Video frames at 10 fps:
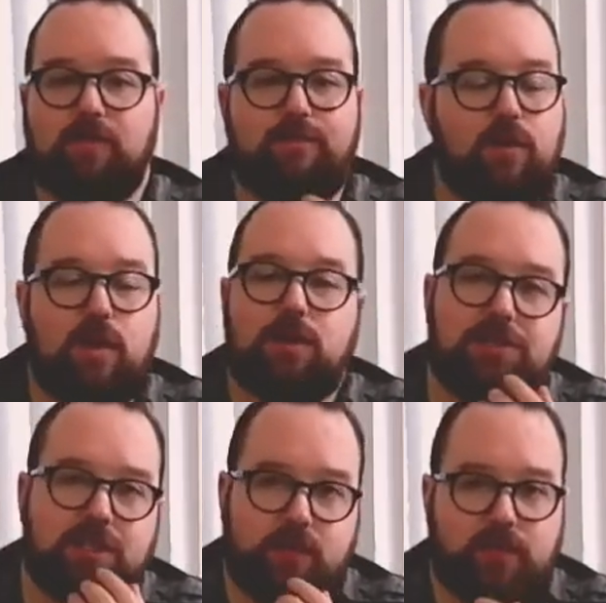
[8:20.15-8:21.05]

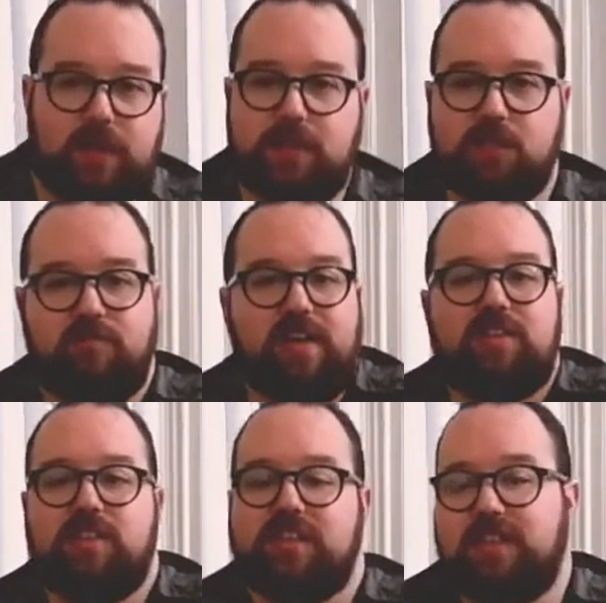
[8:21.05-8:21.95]
versions of events
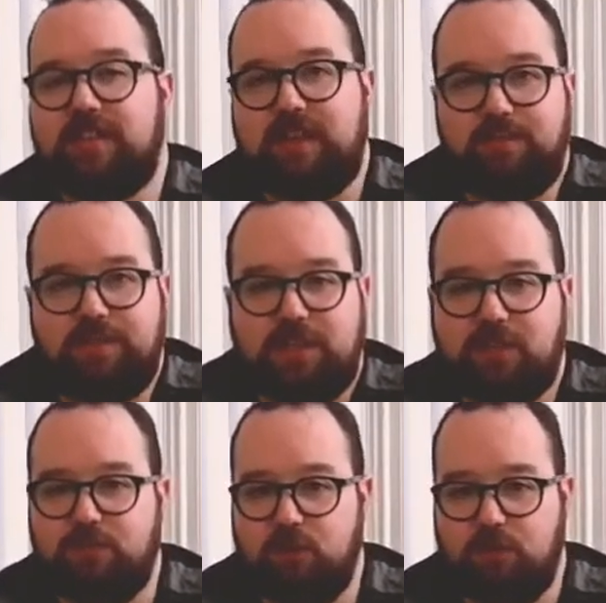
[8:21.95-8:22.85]
ranging in a
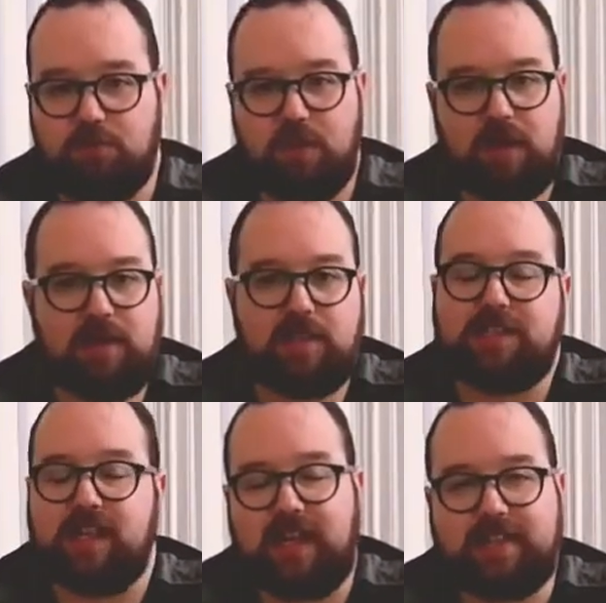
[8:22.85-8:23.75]
difference from
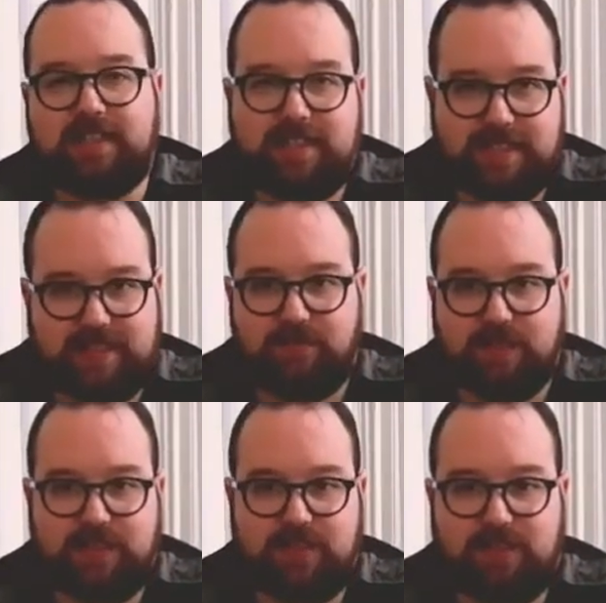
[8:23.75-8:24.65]
slight to
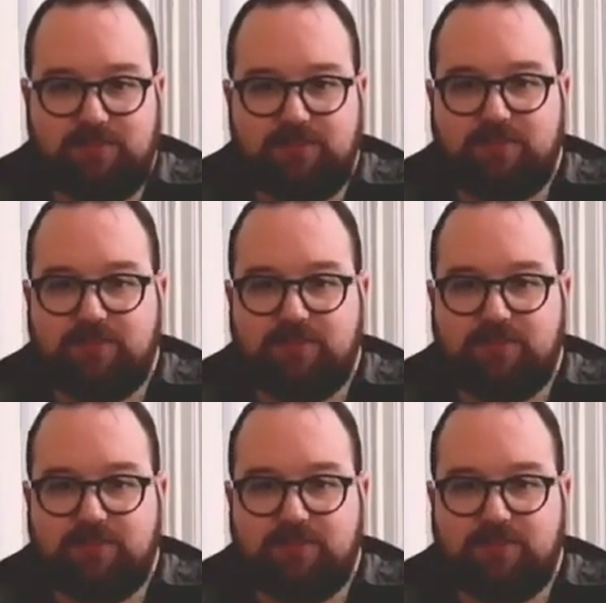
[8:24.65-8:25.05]
significant.